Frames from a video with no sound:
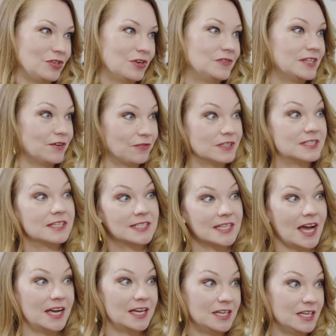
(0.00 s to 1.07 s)
You know, different
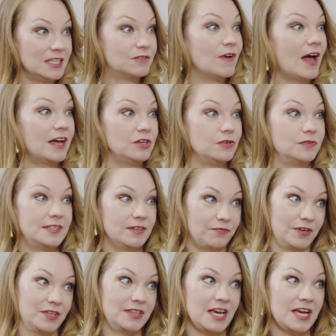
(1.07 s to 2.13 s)
societies value
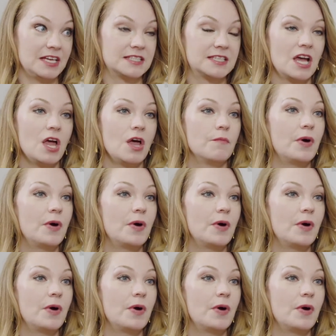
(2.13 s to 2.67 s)
different things.